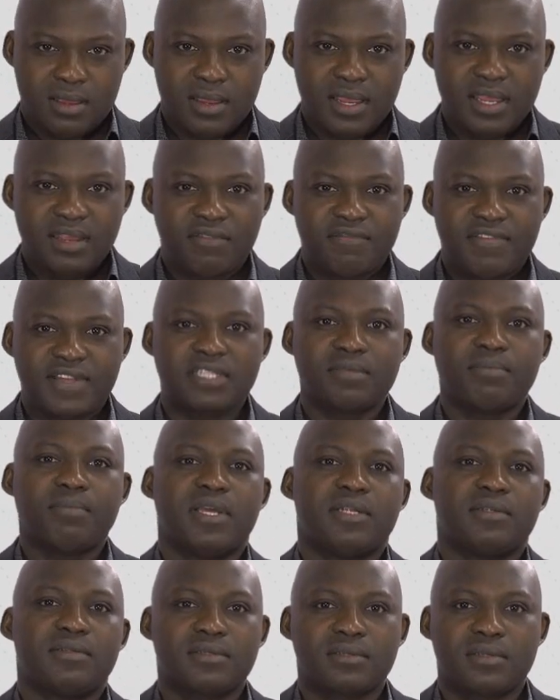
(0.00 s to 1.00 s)

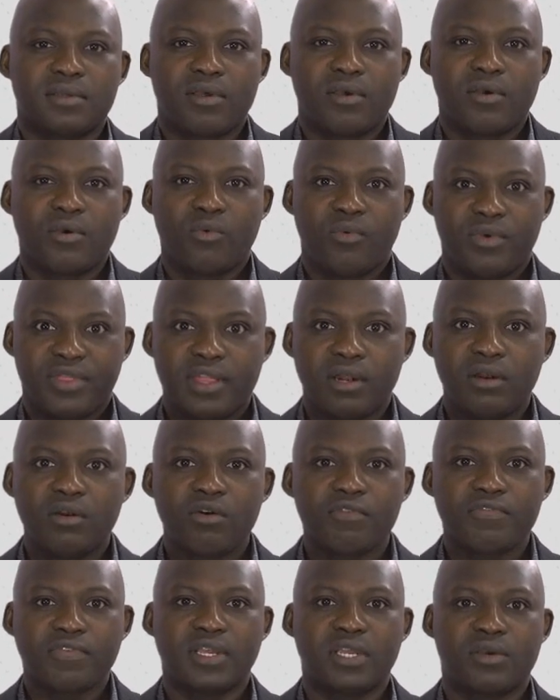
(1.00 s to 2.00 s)
Investments with
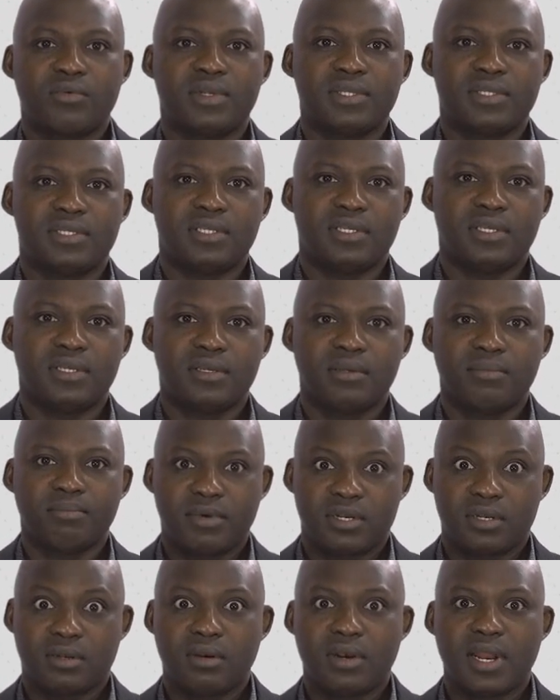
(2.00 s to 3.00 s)
low frequency
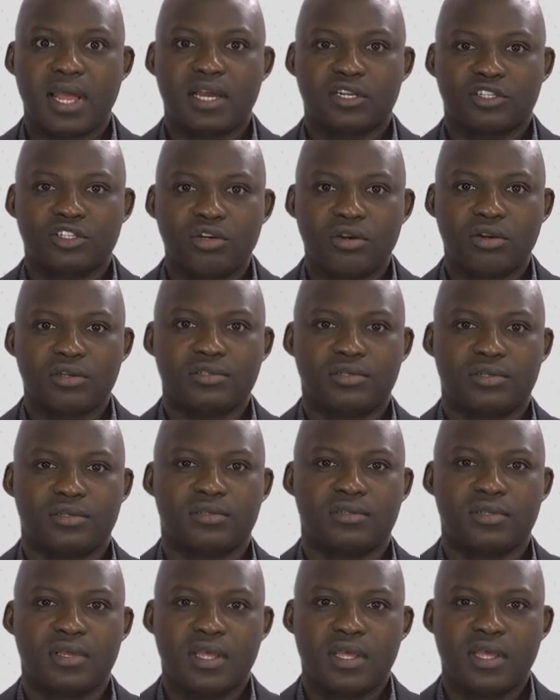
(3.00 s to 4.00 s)
but large
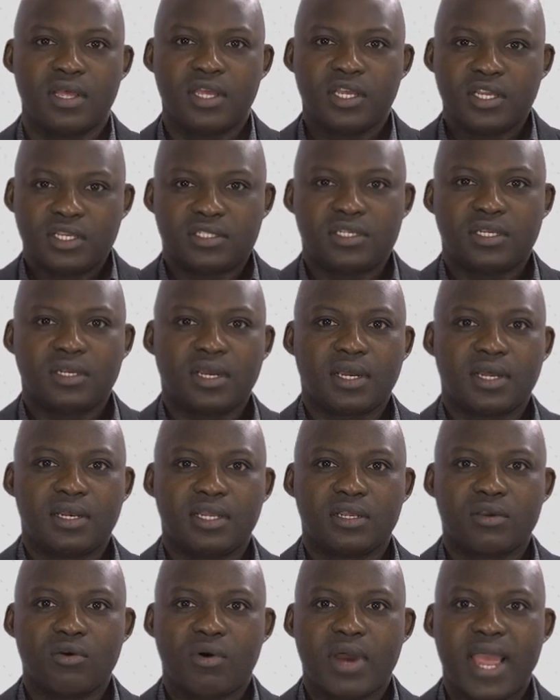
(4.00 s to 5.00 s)
losses
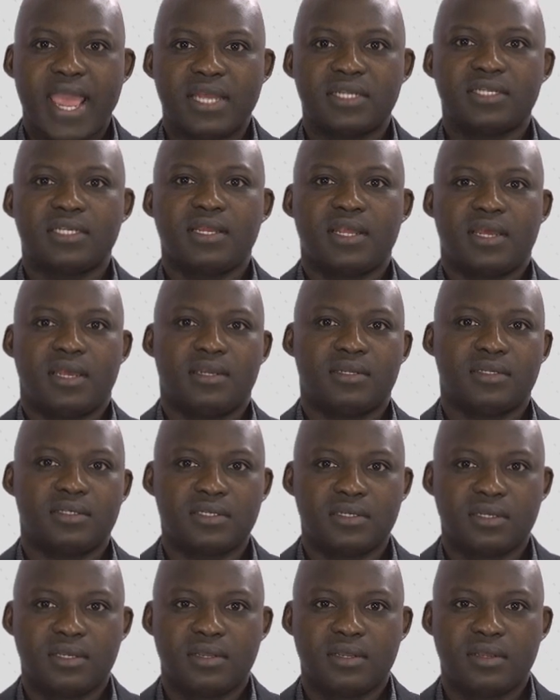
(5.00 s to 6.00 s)
generally go hand in hand
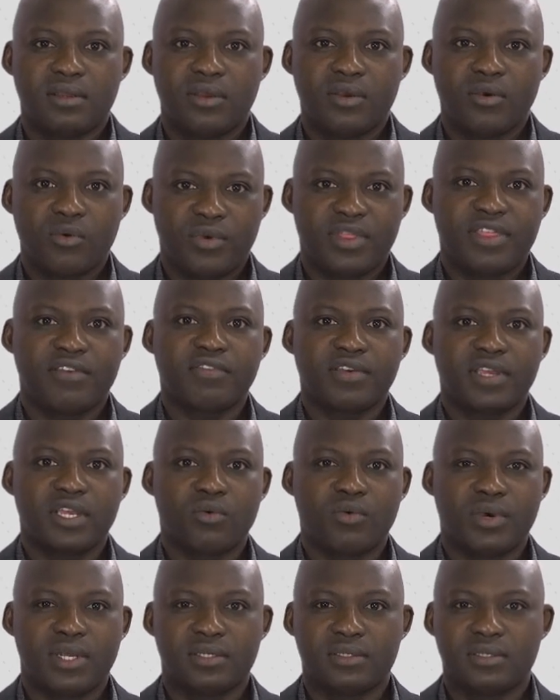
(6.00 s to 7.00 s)
with
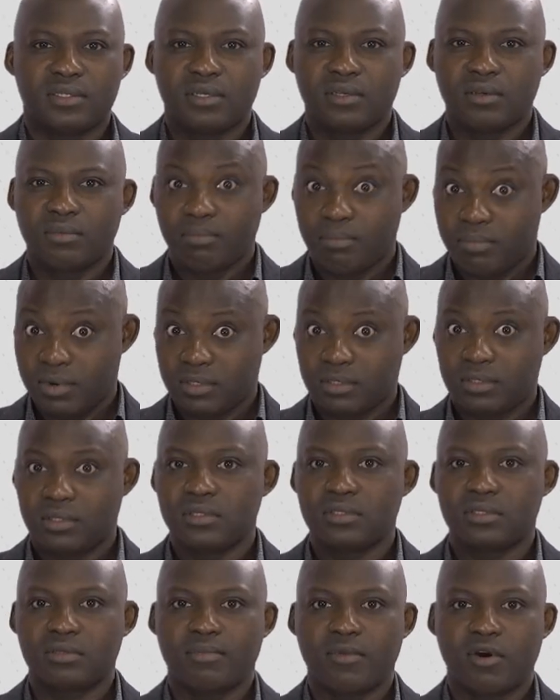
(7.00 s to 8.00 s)
frequent but
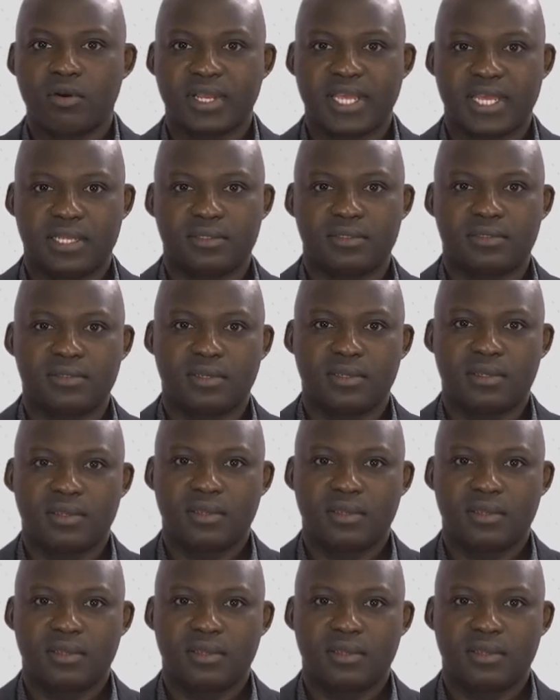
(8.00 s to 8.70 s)
small gains.